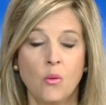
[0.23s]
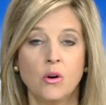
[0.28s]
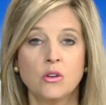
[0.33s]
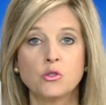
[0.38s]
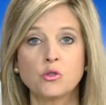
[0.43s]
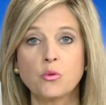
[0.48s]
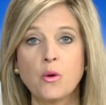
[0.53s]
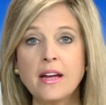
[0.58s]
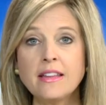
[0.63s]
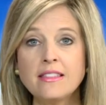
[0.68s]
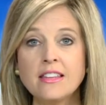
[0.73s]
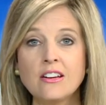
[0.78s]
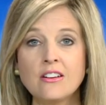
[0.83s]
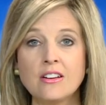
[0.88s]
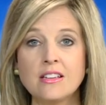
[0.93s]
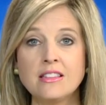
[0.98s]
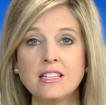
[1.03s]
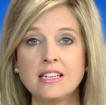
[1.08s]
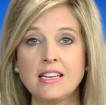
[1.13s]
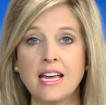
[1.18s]
Well, it's right
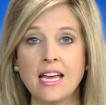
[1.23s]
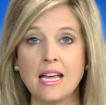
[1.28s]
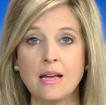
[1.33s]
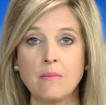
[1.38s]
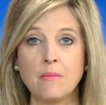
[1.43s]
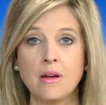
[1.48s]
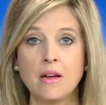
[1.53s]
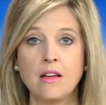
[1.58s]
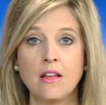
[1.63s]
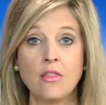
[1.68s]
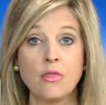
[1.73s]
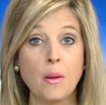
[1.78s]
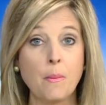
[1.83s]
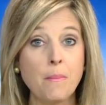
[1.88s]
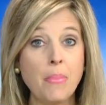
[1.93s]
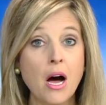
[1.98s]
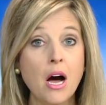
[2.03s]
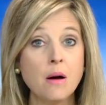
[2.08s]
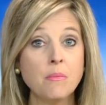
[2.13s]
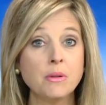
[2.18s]
there in the name, the
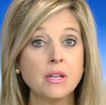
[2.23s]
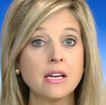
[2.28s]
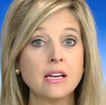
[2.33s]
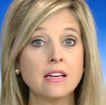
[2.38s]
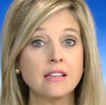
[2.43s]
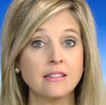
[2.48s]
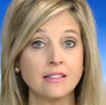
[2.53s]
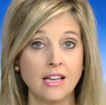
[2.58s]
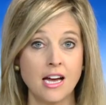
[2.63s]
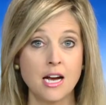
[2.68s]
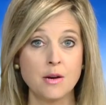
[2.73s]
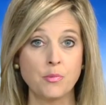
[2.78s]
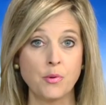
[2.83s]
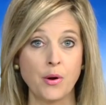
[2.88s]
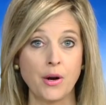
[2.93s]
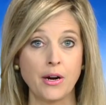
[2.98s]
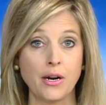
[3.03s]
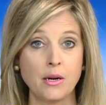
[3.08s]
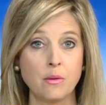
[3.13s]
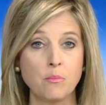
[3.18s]
public
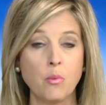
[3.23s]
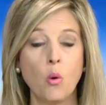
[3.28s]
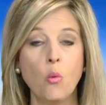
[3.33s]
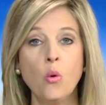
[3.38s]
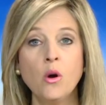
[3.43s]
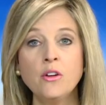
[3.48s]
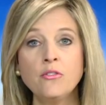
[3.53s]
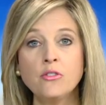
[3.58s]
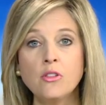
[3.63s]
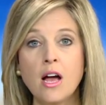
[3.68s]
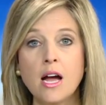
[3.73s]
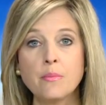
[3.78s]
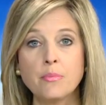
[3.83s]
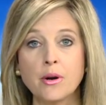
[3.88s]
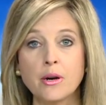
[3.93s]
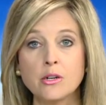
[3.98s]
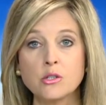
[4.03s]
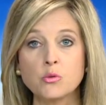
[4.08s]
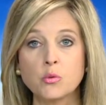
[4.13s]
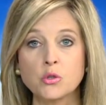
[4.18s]
library. But what if
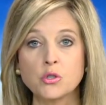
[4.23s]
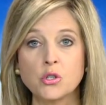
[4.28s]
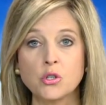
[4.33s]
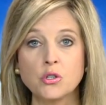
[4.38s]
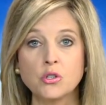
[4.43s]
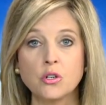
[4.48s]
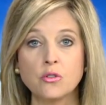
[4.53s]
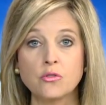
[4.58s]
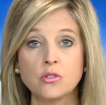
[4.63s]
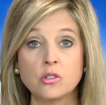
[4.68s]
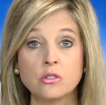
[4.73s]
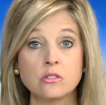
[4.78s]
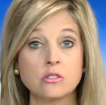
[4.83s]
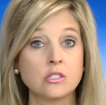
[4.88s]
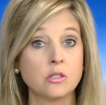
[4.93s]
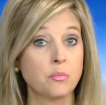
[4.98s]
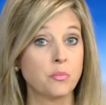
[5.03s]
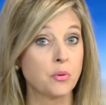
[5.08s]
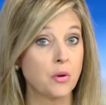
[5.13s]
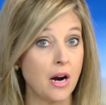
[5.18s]
libraries were turned over
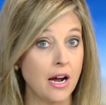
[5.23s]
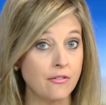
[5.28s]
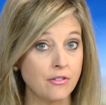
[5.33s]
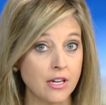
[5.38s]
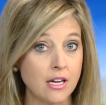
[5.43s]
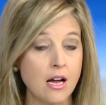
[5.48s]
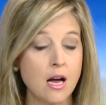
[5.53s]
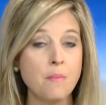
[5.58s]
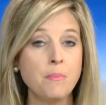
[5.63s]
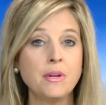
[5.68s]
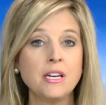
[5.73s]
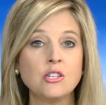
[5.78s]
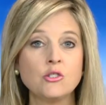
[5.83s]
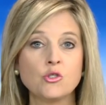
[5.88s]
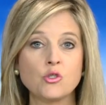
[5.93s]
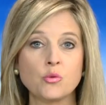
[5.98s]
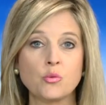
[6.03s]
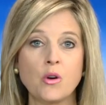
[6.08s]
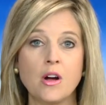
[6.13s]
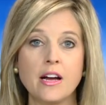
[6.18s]
to private
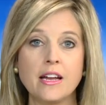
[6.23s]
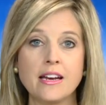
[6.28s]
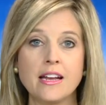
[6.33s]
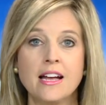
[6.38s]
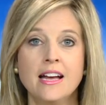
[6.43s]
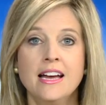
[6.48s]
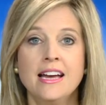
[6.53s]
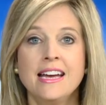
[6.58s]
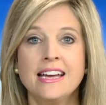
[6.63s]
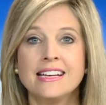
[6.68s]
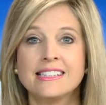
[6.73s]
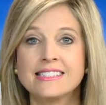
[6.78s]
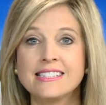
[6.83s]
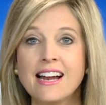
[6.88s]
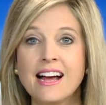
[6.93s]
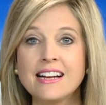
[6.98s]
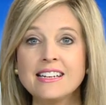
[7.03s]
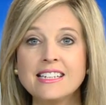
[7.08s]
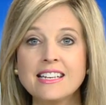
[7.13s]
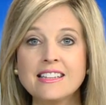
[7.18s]
companies to run? It's
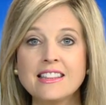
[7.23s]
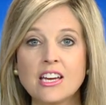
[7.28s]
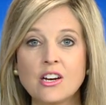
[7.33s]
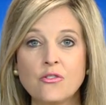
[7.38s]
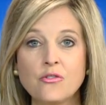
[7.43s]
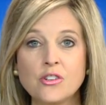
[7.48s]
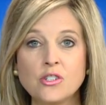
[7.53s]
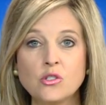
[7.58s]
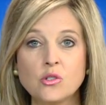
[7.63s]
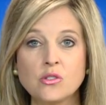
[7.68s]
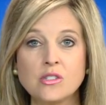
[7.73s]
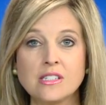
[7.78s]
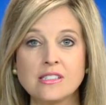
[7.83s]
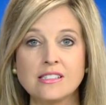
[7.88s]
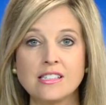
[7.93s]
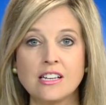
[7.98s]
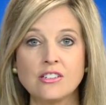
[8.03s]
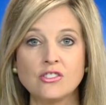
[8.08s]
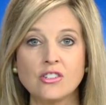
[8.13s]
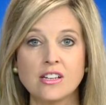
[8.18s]
an idea that officials
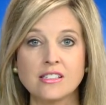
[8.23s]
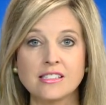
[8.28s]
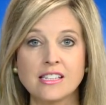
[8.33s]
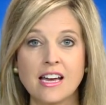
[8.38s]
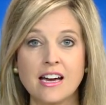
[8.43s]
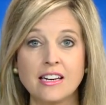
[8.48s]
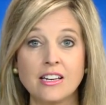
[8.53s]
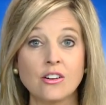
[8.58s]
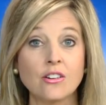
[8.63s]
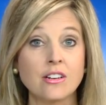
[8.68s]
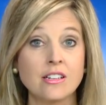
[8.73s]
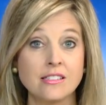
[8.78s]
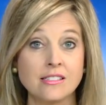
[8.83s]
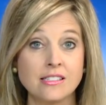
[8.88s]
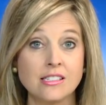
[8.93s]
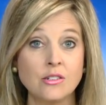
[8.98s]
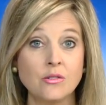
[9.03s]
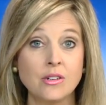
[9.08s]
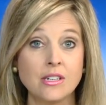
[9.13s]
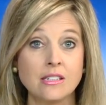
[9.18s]
in St. Johns County are
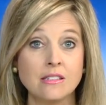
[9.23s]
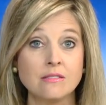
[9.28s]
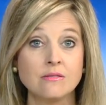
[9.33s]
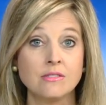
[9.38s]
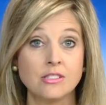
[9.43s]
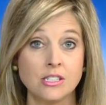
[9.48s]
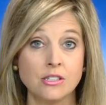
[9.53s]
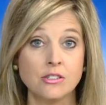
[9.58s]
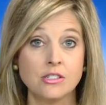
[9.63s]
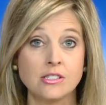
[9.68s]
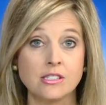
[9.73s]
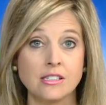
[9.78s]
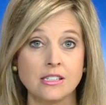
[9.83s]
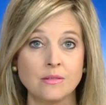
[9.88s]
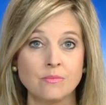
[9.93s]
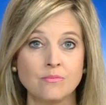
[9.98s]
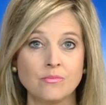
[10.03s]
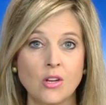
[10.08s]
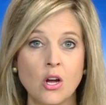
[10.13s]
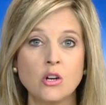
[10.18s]
considering
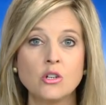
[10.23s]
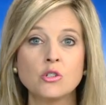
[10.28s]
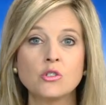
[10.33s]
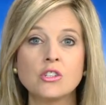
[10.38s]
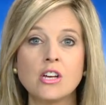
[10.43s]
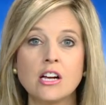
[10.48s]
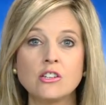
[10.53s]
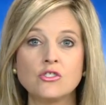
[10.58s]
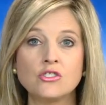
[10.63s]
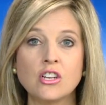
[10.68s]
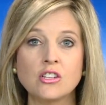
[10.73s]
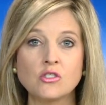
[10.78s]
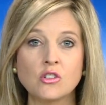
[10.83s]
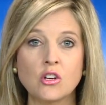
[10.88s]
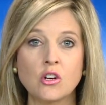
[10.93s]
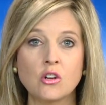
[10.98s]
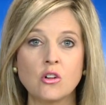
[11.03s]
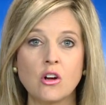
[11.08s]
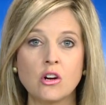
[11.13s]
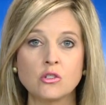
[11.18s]
seriously. On your side,
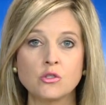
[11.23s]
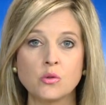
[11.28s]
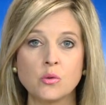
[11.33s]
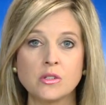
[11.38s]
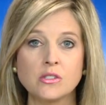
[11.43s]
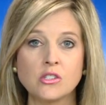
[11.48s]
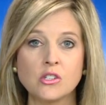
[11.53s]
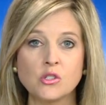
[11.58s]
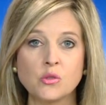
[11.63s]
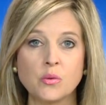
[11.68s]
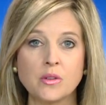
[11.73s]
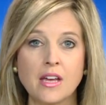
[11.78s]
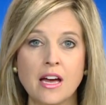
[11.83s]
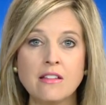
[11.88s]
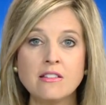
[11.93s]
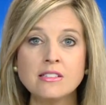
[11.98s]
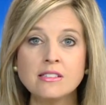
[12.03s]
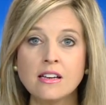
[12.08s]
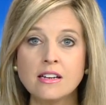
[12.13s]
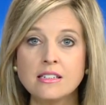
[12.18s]
Jessica Clark joins us with
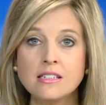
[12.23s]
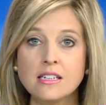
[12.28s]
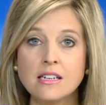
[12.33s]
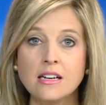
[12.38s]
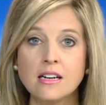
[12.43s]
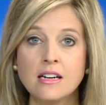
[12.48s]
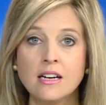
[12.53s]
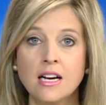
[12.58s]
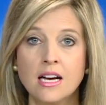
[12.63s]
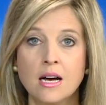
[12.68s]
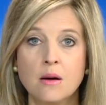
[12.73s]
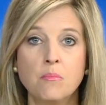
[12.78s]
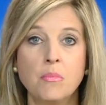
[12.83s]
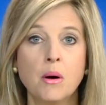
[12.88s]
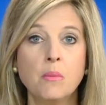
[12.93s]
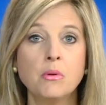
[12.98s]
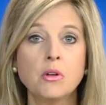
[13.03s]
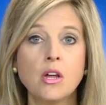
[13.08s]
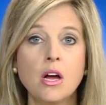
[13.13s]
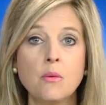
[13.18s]
how this idea
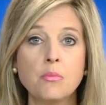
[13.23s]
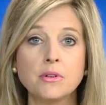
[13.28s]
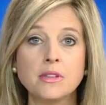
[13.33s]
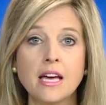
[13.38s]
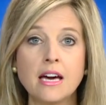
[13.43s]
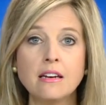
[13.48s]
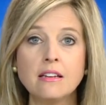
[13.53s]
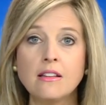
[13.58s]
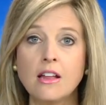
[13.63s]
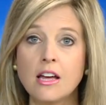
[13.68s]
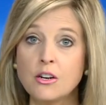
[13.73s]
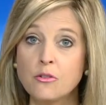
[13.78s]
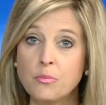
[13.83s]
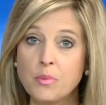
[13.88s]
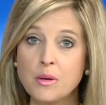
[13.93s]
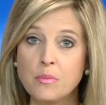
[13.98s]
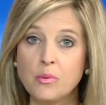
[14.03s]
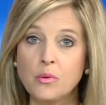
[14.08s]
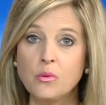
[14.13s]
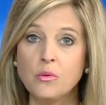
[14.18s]
bubbled up without a lot of
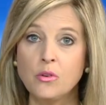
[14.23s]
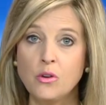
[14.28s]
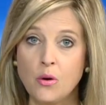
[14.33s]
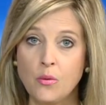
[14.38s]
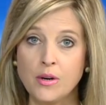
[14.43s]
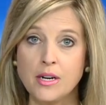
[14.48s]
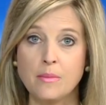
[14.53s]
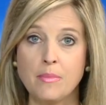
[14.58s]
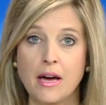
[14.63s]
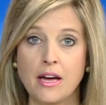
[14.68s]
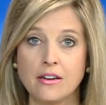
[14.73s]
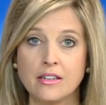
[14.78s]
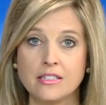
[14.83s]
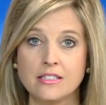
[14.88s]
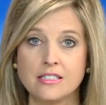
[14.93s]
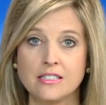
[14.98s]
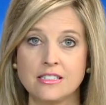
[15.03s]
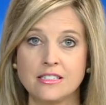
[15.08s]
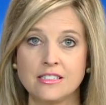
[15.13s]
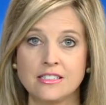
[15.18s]
people knowing about
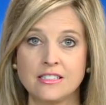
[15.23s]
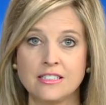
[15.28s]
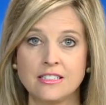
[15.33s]
it.